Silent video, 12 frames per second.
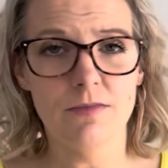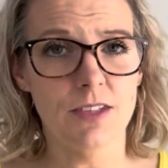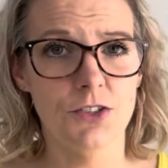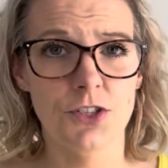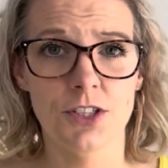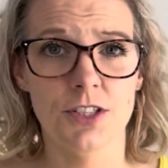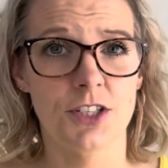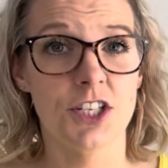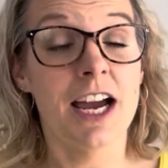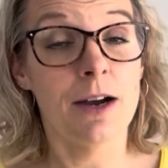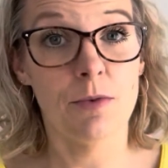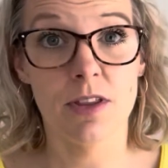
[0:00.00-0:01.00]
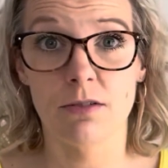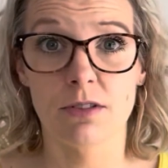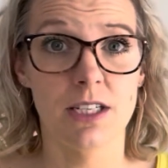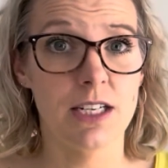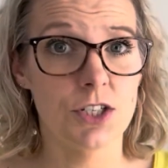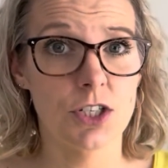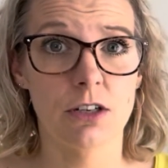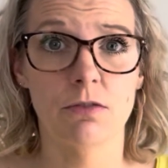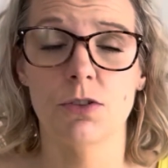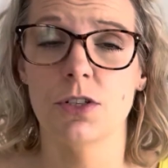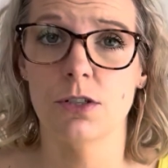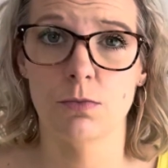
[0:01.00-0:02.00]
just a chat with your teacher or
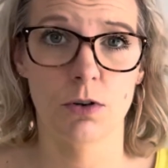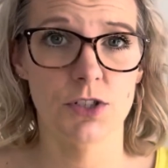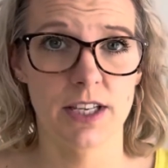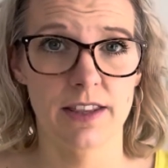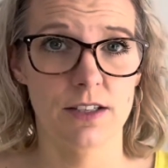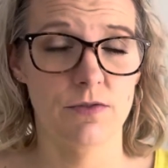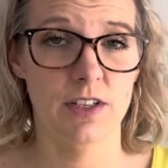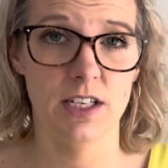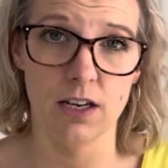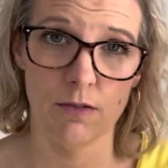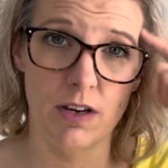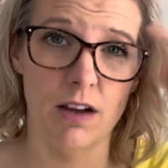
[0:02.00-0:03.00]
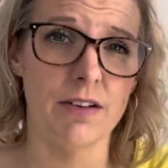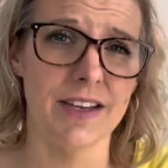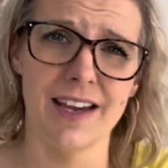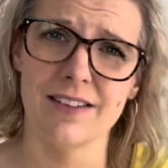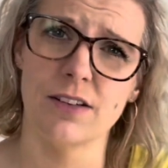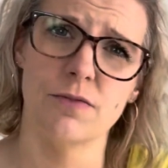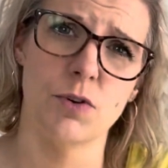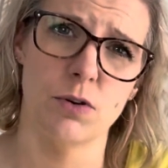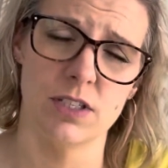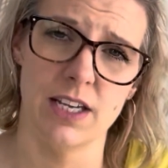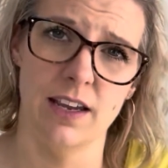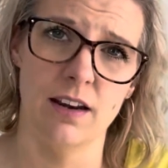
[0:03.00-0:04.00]
just watching this video and, oh yes, I've
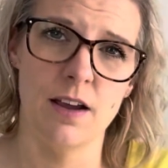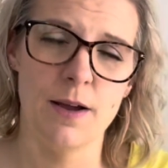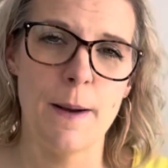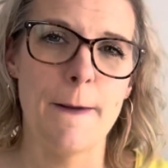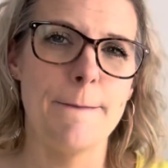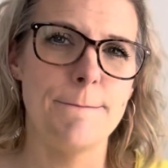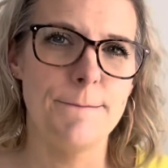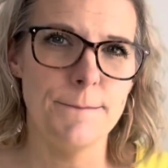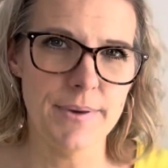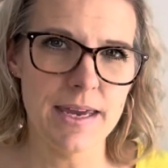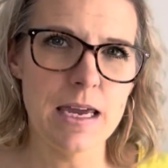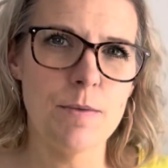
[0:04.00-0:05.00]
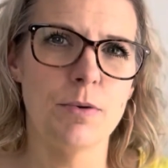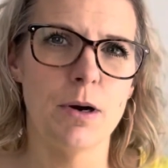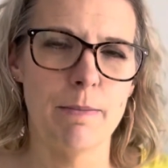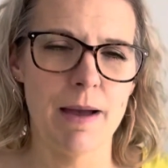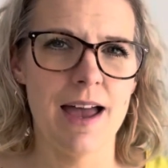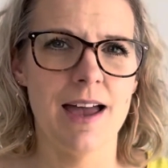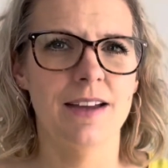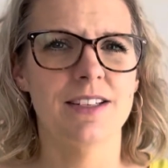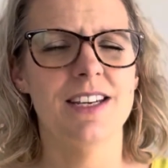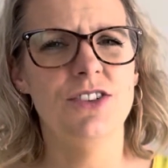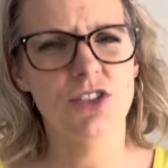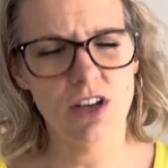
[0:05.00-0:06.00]
got it. Be prepared,
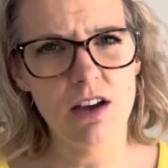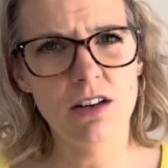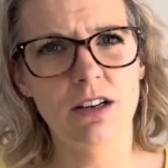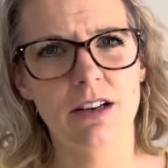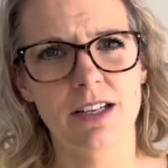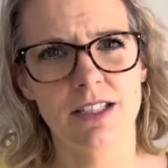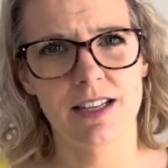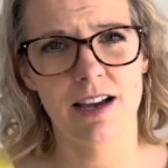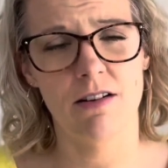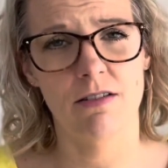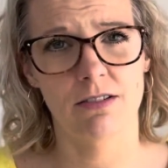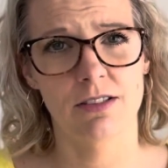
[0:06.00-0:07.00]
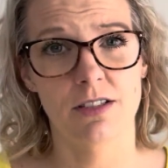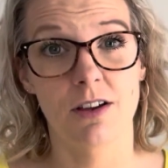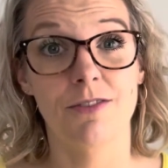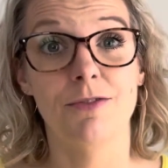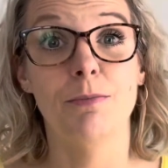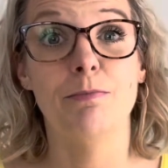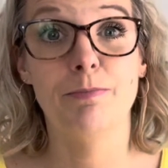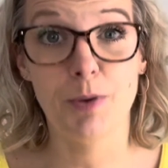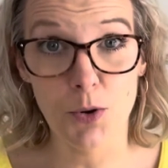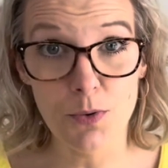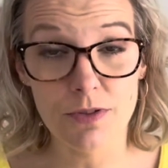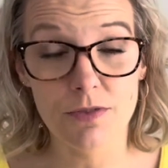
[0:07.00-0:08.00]
internalize that answer for
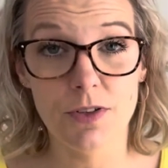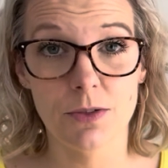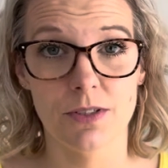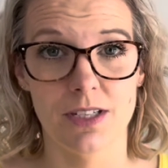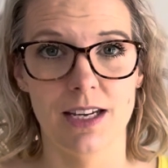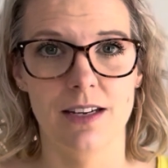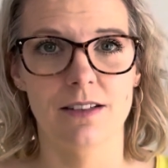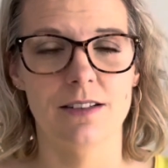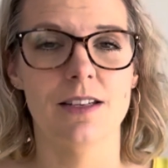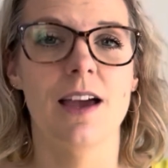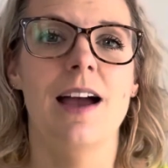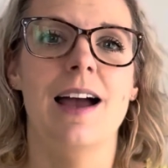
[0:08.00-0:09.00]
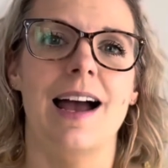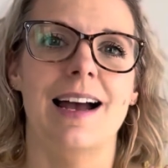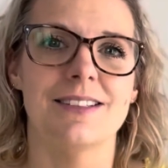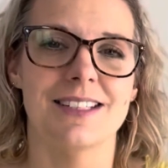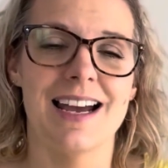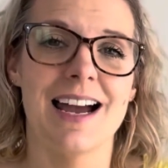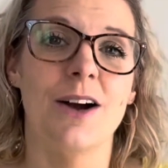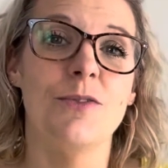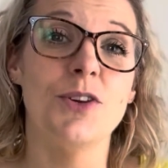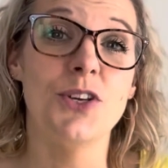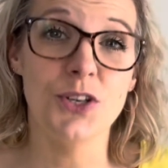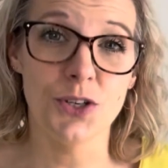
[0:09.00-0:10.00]
both of your scenes as to how
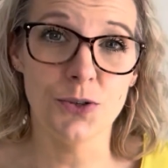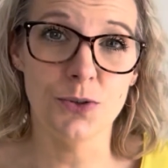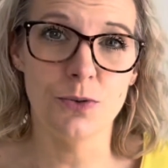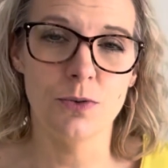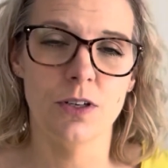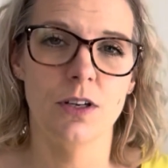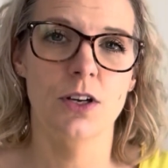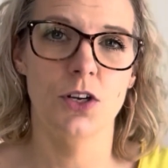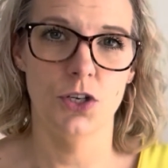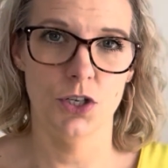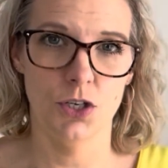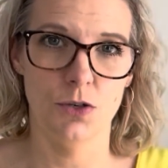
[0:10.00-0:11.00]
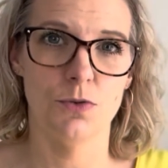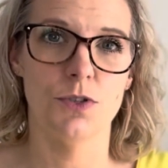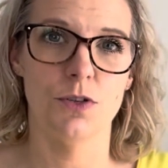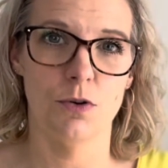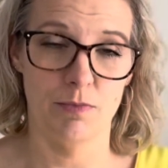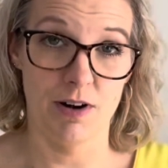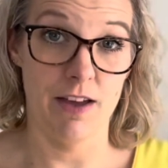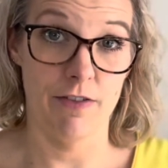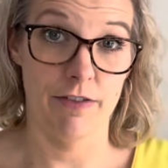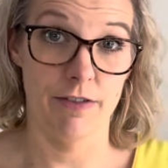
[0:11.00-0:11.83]
you use your breath.